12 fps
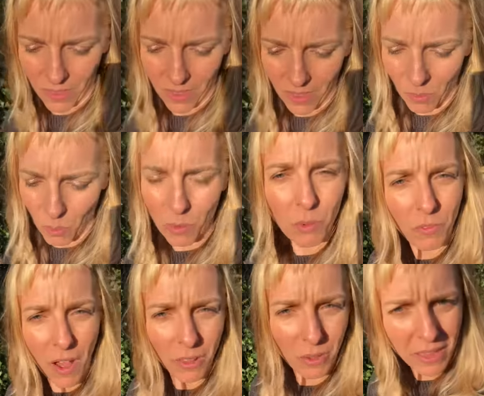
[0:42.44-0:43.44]
then we will
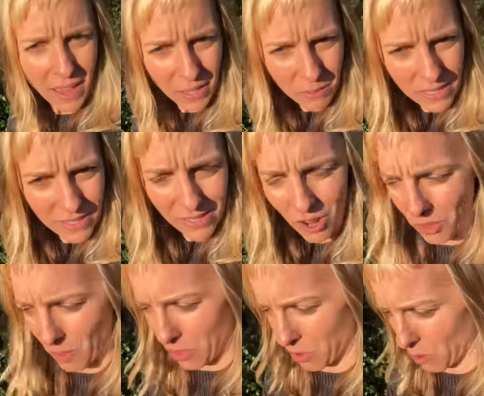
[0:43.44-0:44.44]
follow the elements all the
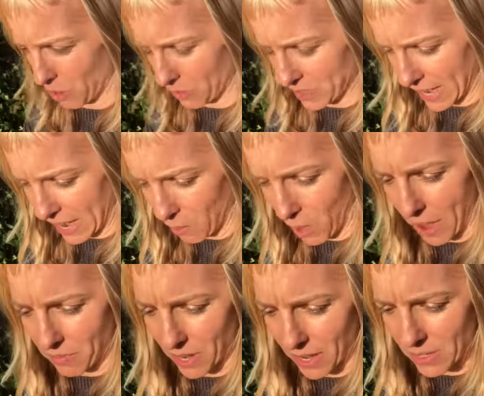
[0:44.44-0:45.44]
way through Earth Day. We'll have
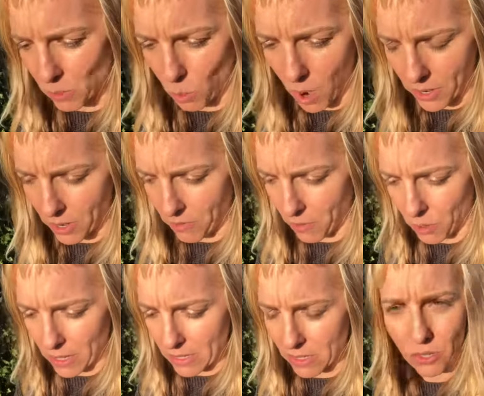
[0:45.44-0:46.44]
a nice water
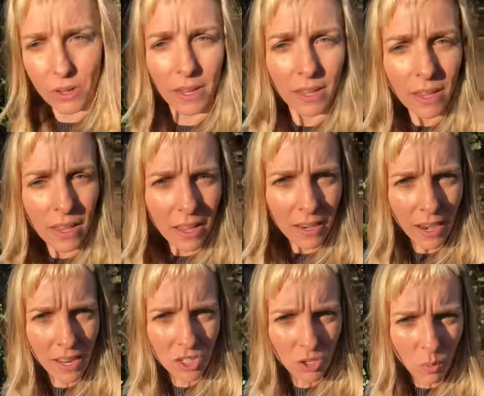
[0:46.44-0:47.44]
focus during
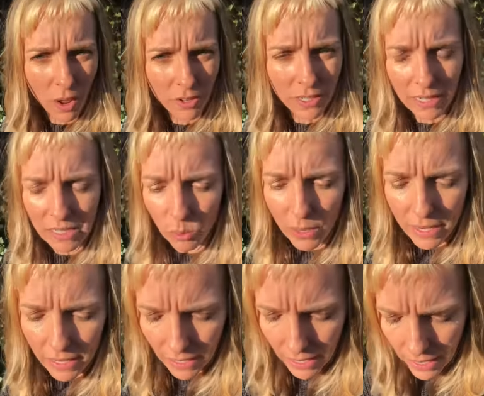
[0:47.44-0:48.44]
National Water Dance
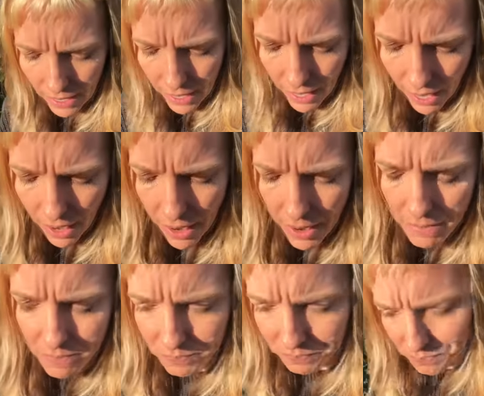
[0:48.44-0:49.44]
Week.
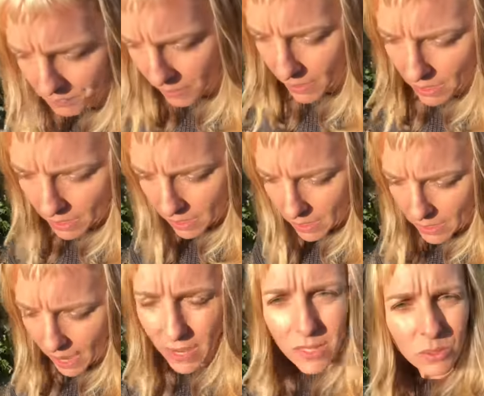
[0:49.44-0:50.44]
So
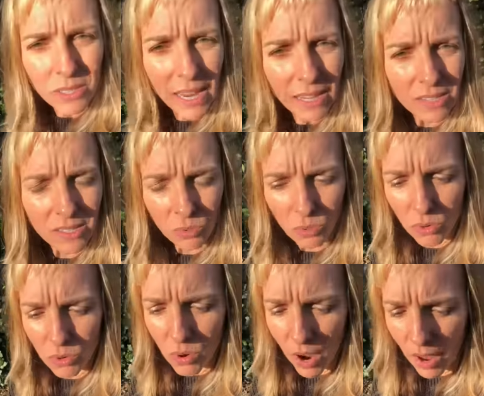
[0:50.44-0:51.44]
we'll take us
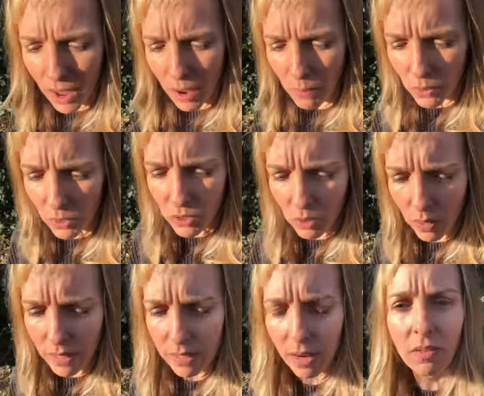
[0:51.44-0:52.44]
through April
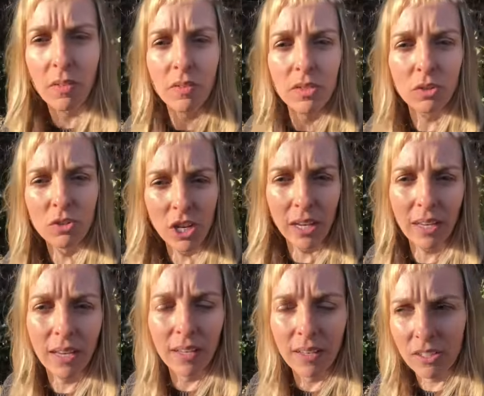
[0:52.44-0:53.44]
27th. So check
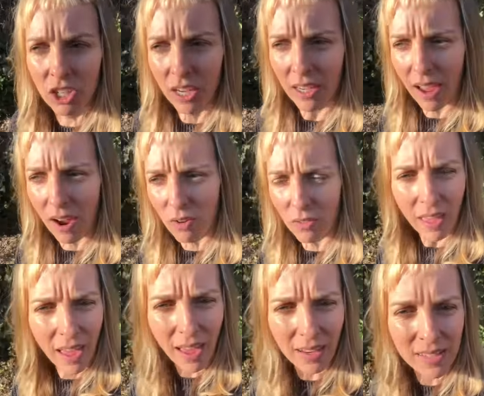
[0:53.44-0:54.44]
in, check out
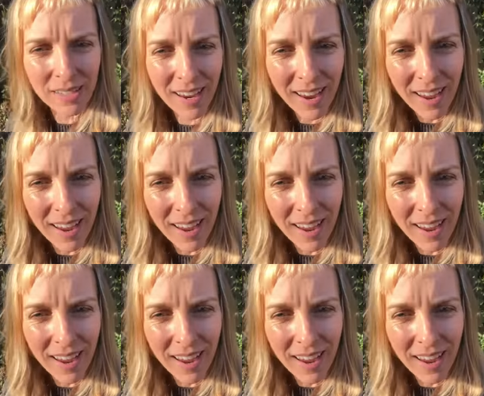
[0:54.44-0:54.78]
that.